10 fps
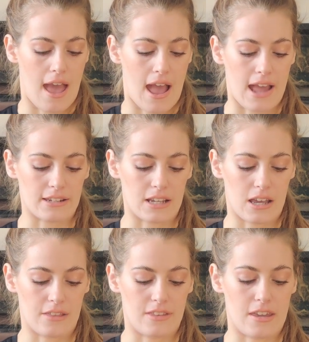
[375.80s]
And
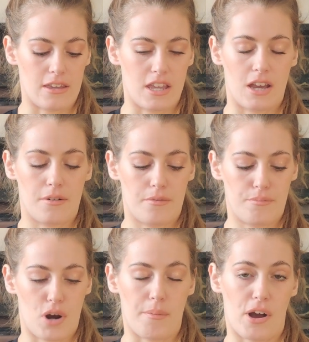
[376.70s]
the
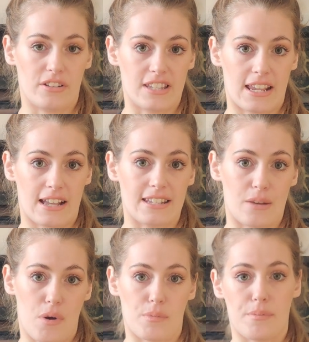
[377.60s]
probiotic, I
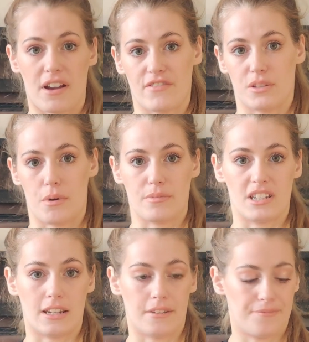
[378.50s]
take one with breakfast, one with
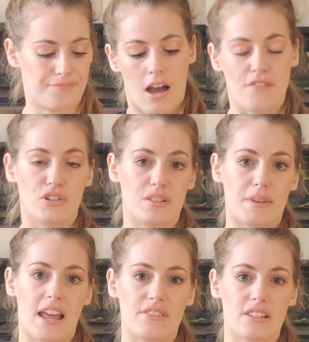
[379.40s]
dinner. I've also
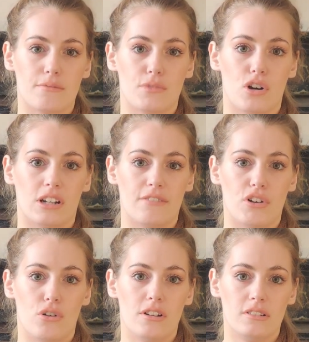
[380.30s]
been having some cod
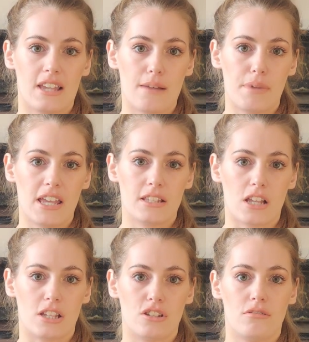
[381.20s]
liver oil tablets.
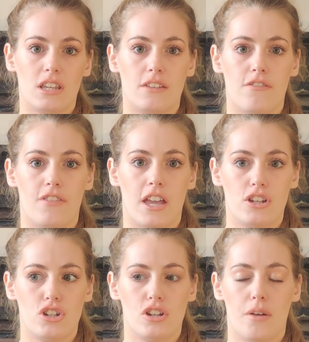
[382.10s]
I do eat
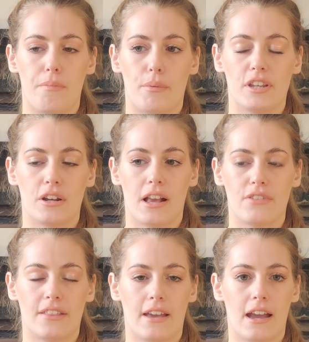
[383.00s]
fish, but we don't
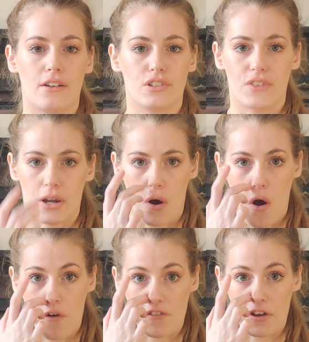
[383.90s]
have it in the house very
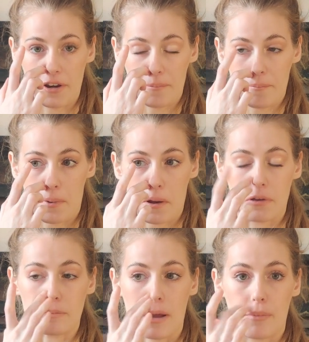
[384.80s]
often
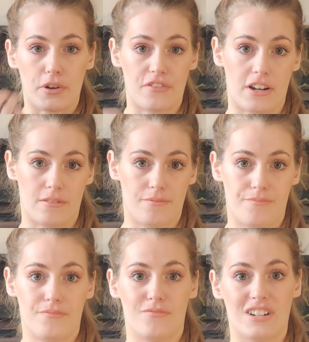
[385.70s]
because my boyfriend
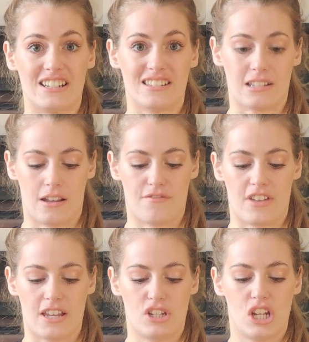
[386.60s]
really doesn't like
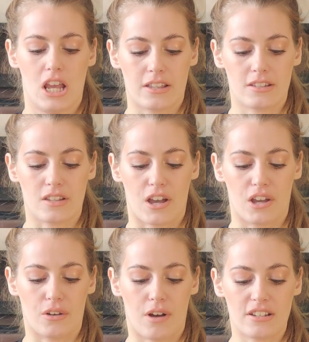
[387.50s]
fish.
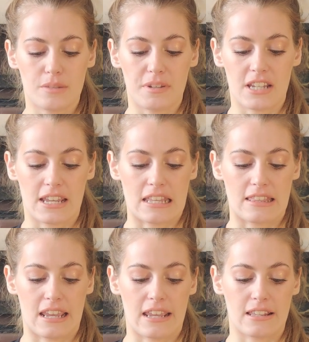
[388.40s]
So I've just been taking
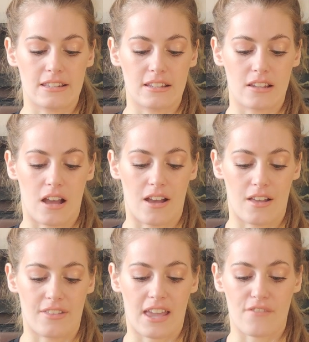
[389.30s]
these.
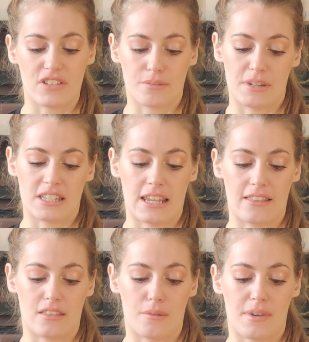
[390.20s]
They have vitamin D
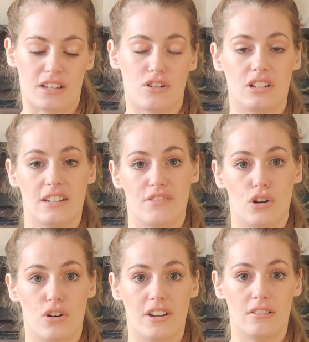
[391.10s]
in them and cod liver
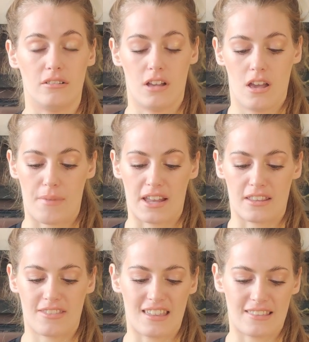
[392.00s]
oil, and I
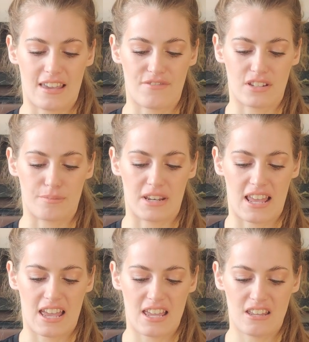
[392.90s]
think they have vitamin
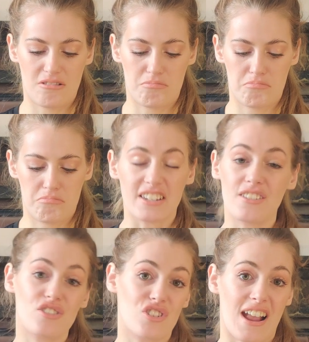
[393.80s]
A. I
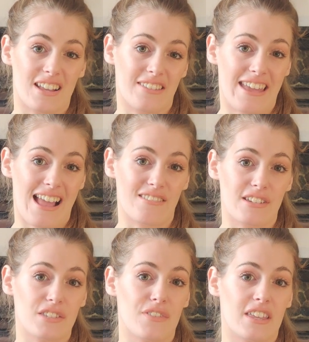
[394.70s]
don't track the
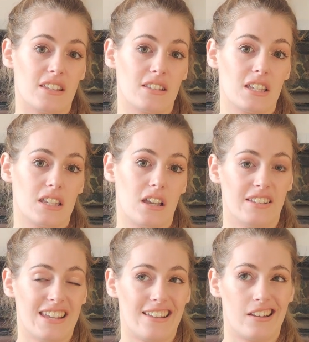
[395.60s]
calories for these. I
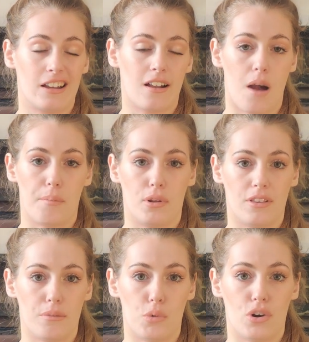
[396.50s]
take like a couple
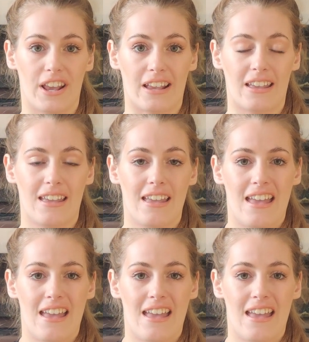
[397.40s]
in the morning,